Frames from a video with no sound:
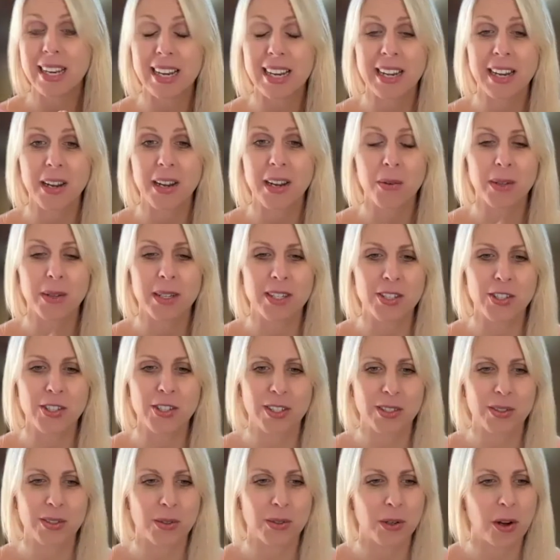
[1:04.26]
any
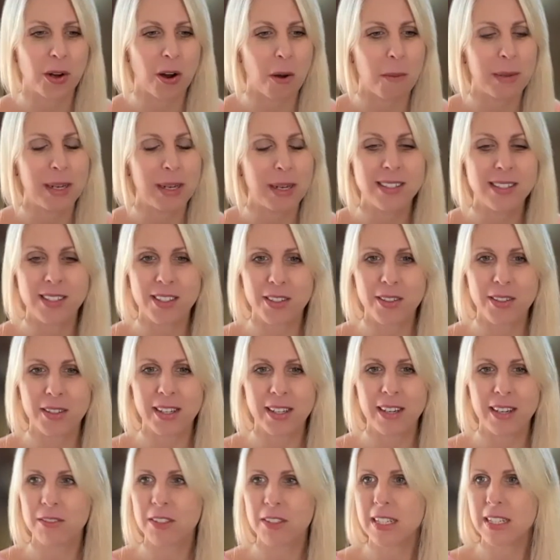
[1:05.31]
questions or comments that you
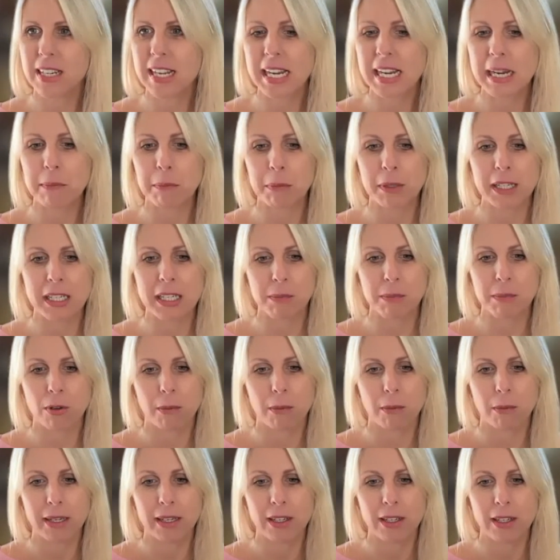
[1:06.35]
have today, please
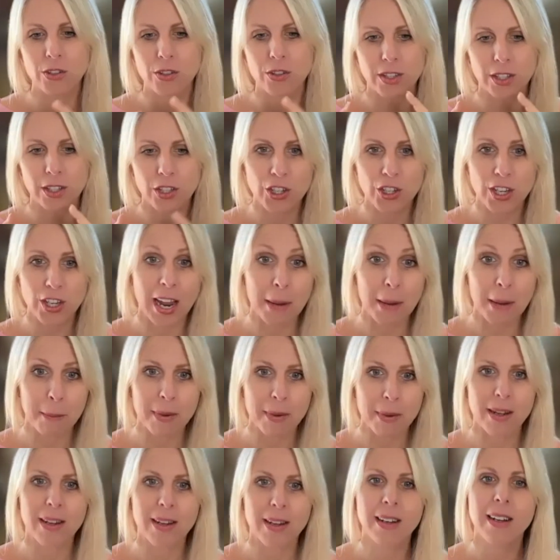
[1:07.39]
pop into the chat
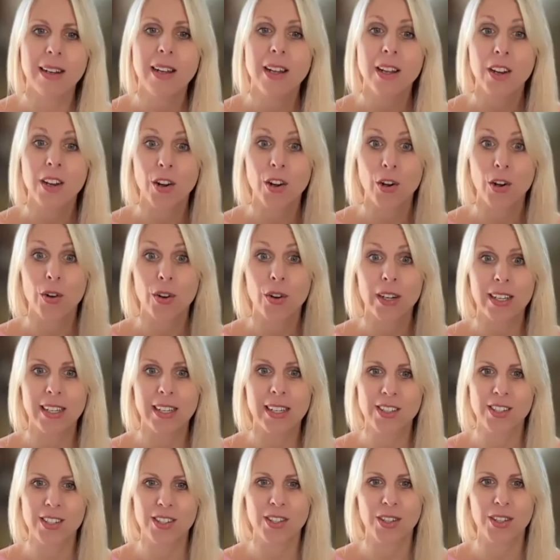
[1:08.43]
bar, not
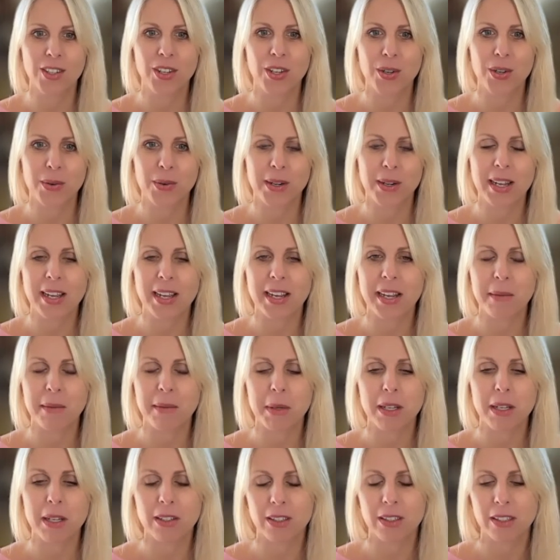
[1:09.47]
into the Q&A,
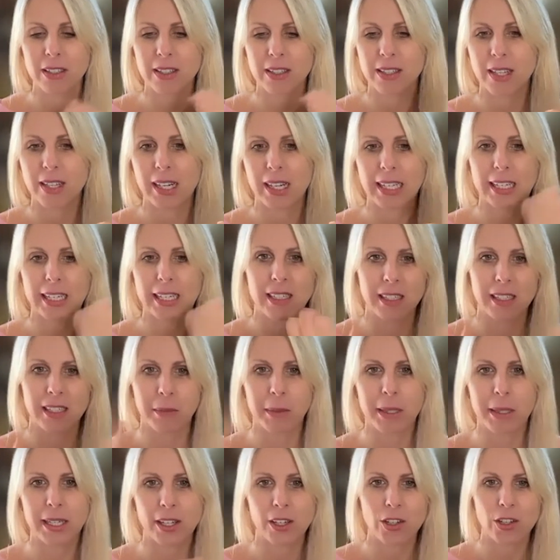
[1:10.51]
because I can't
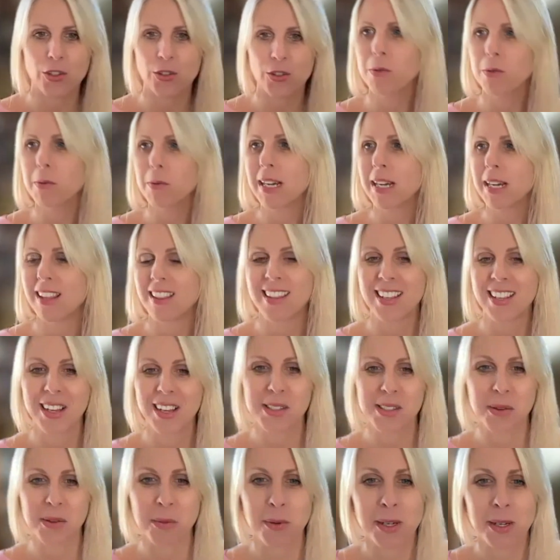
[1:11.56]
manage too many
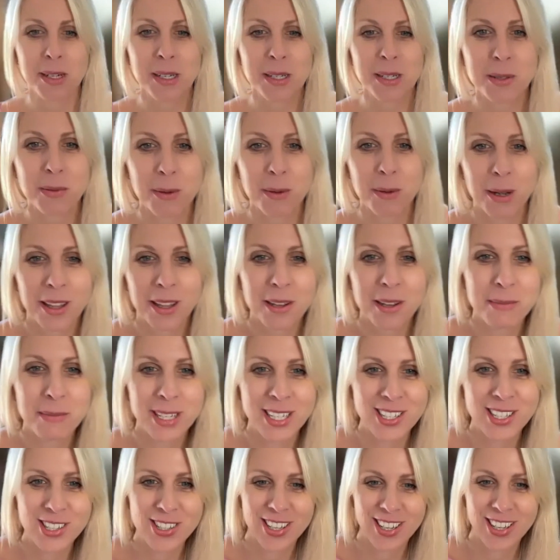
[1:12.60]
things at once while I'm
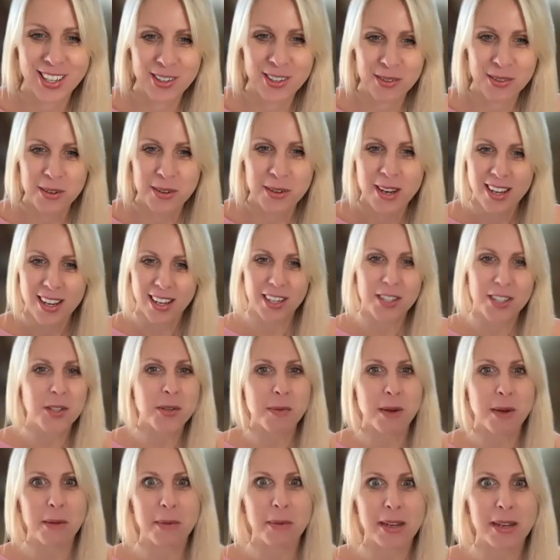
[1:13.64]
in channel. I do
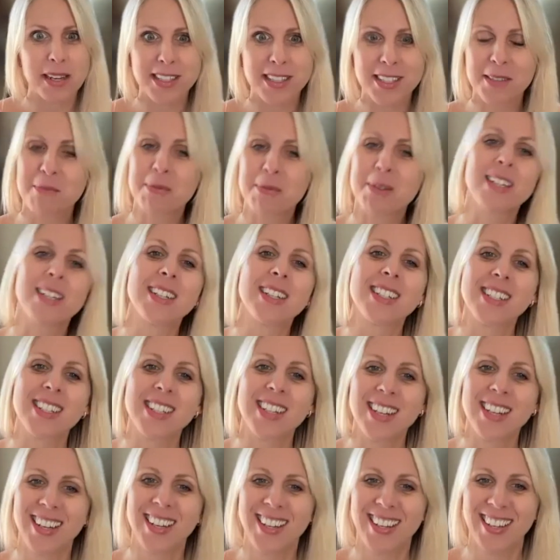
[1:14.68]
my best, but
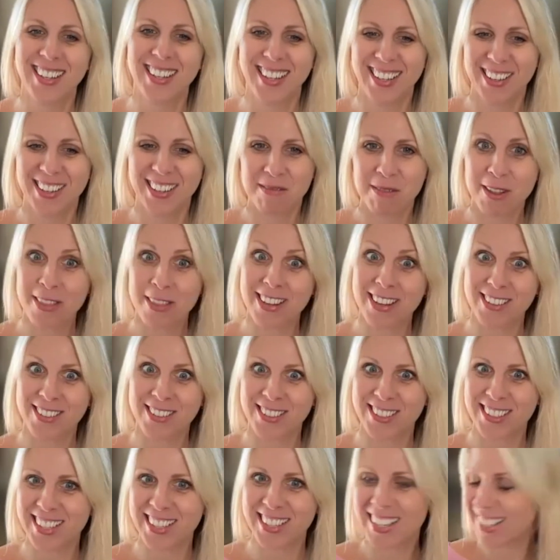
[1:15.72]
I'm not that
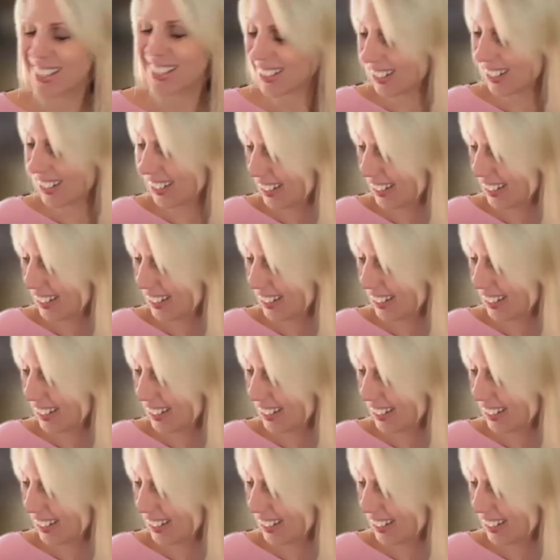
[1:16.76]
good yet.